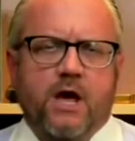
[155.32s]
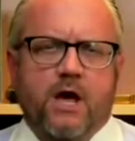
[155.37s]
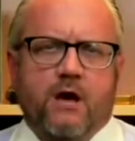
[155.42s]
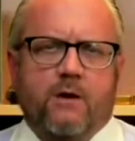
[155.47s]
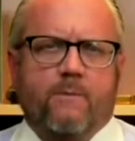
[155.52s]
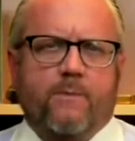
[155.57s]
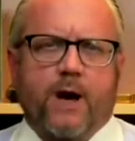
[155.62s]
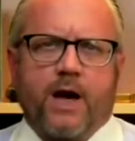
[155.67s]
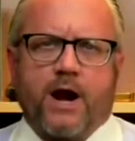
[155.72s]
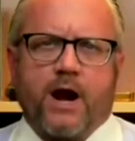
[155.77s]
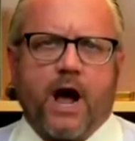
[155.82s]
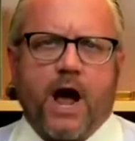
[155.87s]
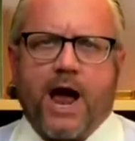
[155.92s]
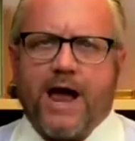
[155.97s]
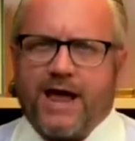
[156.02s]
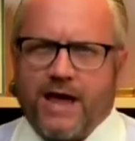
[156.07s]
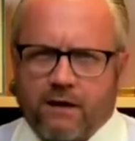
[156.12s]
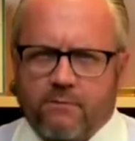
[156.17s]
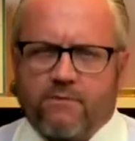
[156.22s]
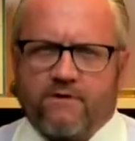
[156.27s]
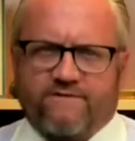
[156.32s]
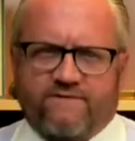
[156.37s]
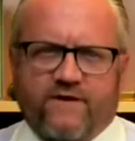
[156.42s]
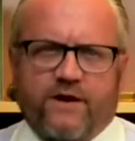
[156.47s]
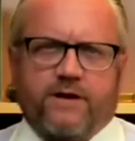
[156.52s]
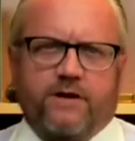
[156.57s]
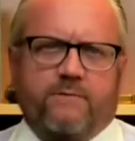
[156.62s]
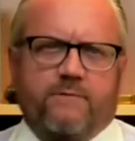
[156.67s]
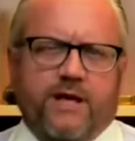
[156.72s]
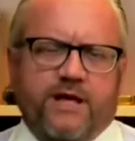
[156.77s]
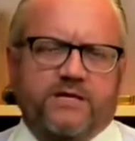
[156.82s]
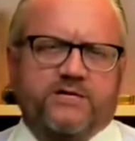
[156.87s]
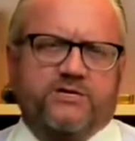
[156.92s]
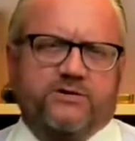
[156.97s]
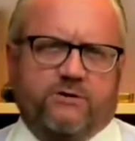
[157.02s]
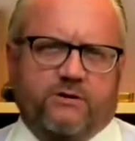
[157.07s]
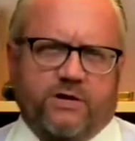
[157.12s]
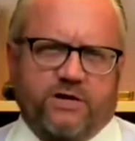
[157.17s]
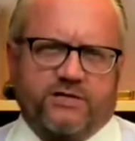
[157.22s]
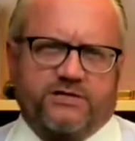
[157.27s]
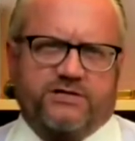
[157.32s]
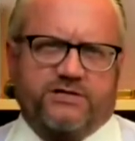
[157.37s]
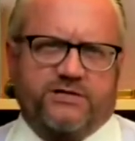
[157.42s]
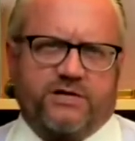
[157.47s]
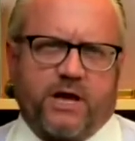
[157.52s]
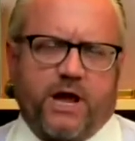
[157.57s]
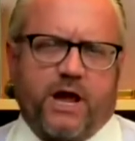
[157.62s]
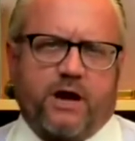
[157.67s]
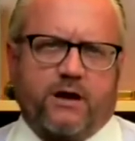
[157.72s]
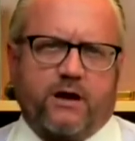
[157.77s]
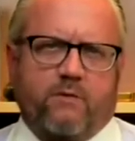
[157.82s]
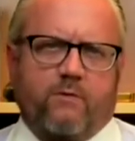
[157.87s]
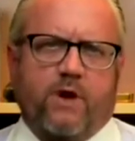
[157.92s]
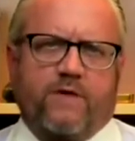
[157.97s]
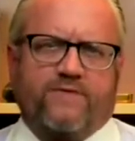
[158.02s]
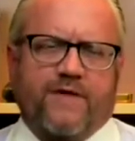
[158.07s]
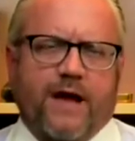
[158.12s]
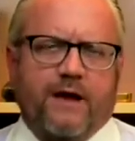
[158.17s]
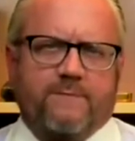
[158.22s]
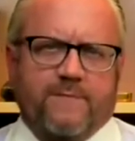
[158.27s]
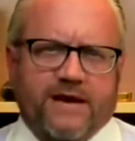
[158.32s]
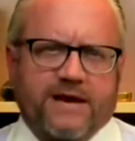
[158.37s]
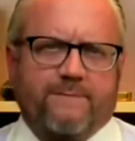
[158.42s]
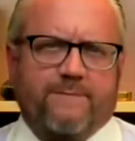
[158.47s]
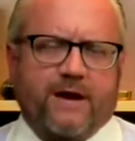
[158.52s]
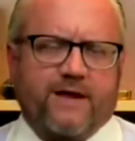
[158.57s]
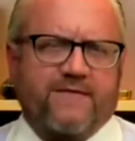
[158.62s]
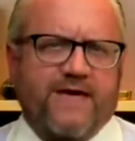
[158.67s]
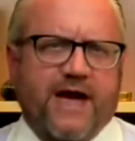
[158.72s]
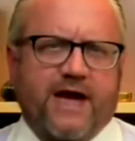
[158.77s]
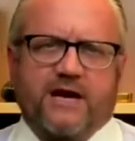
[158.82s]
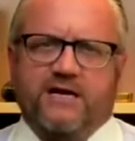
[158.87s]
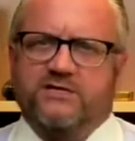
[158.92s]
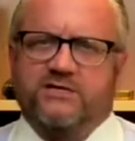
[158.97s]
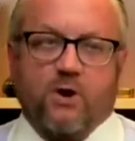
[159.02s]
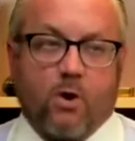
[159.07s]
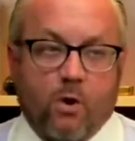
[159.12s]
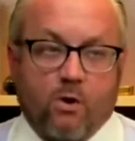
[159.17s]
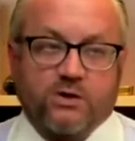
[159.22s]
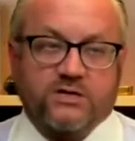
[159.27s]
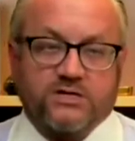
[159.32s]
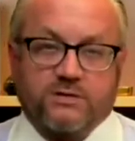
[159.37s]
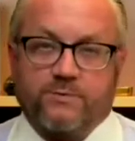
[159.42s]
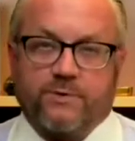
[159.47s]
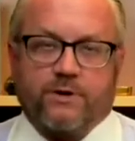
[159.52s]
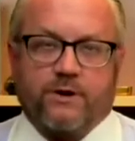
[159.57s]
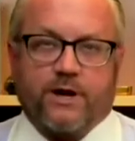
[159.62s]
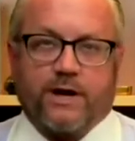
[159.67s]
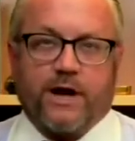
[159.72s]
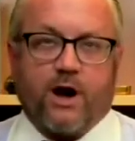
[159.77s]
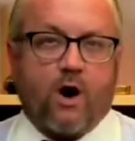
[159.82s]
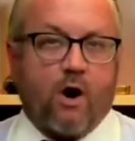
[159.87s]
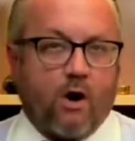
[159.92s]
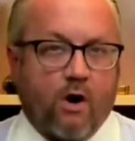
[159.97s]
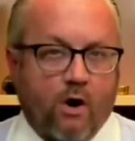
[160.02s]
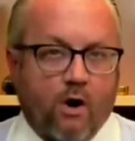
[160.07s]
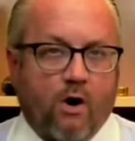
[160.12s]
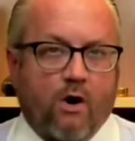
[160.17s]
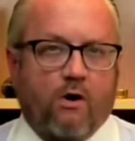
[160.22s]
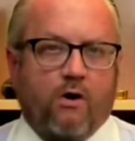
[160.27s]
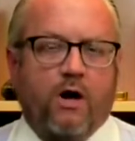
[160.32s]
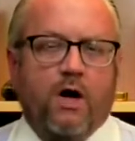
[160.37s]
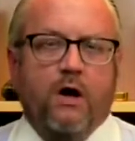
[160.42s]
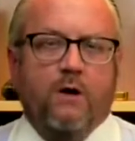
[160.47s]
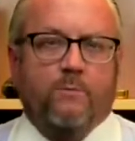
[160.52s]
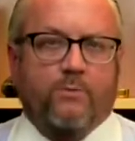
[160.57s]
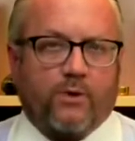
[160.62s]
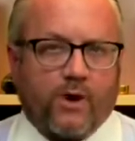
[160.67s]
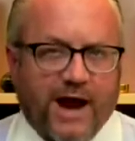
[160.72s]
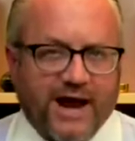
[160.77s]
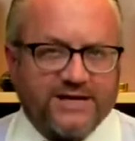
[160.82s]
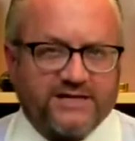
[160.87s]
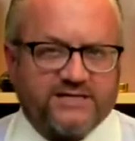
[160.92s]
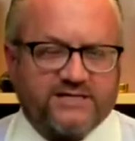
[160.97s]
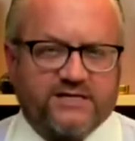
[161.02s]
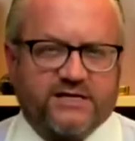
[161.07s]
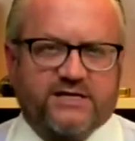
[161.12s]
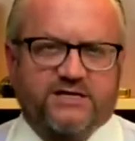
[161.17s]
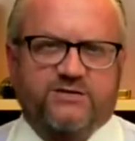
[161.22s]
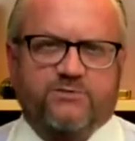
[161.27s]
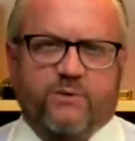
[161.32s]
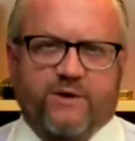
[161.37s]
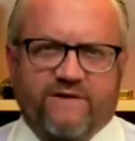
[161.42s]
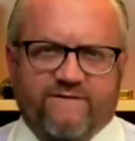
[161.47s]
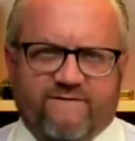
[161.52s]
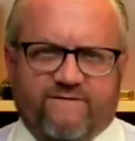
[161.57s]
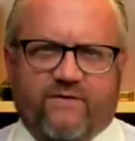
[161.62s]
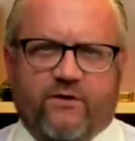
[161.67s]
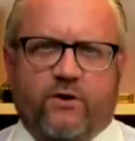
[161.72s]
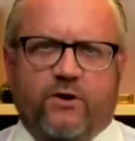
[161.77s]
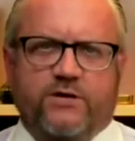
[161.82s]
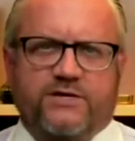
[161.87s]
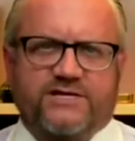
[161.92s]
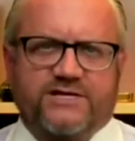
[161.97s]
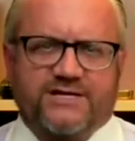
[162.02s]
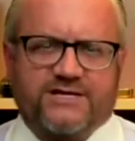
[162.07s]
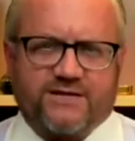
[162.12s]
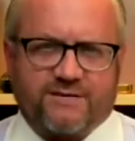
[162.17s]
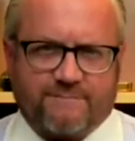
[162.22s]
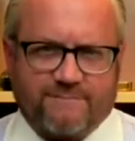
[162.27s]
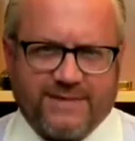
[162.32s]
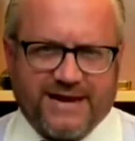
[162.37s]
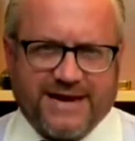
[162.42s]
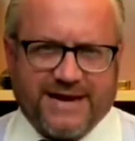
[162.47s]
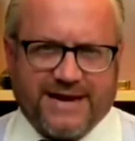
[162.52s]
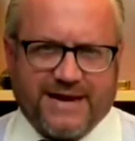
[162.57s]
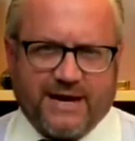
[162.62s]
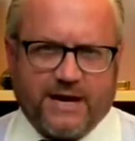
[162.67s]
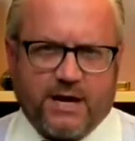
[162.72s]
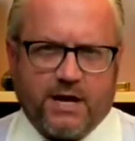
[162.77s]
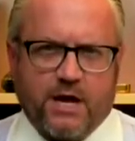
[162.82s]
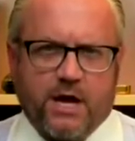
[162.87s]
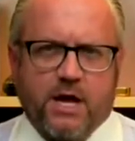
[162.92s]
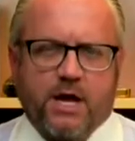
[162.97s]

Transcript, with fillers: but I am a fundamentalist, and what I mean by that is ultimately all prices revert to the mean;